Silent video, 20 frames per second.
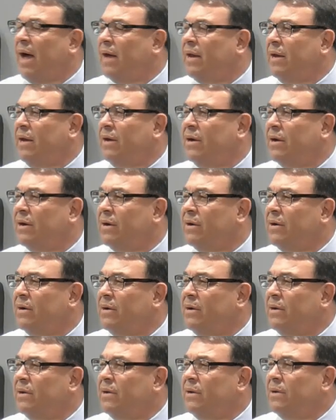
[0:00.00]
here.
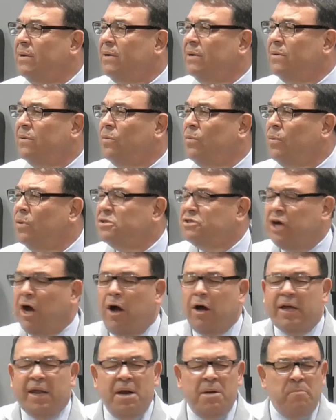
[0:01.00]
We're
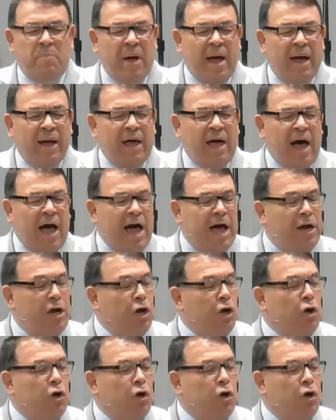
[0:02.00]
talking about God